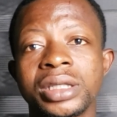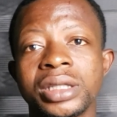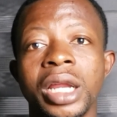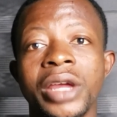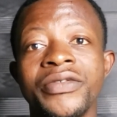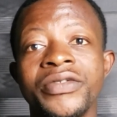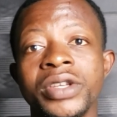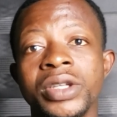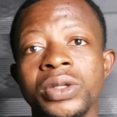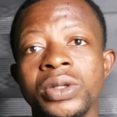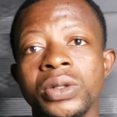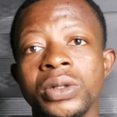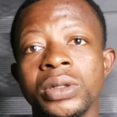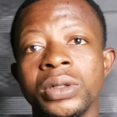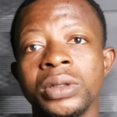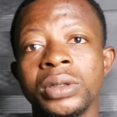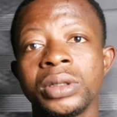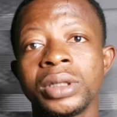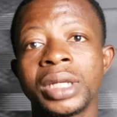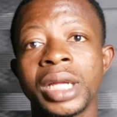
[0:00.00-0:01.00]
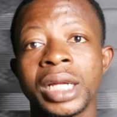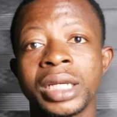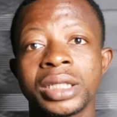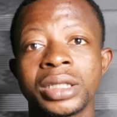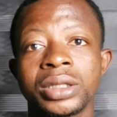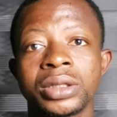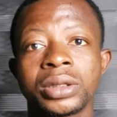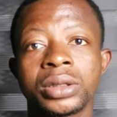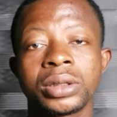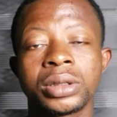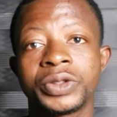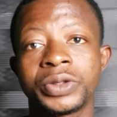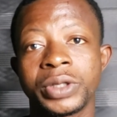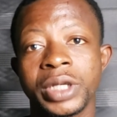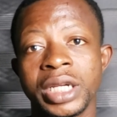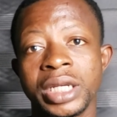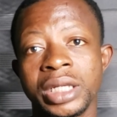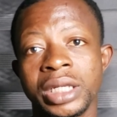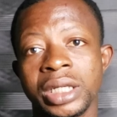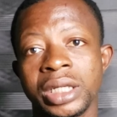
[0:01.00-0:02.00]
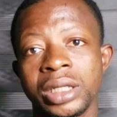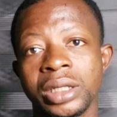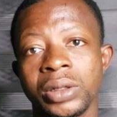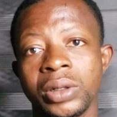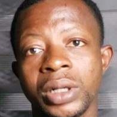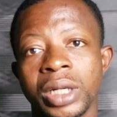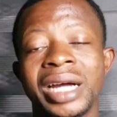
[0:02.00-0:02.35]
a video that is trending,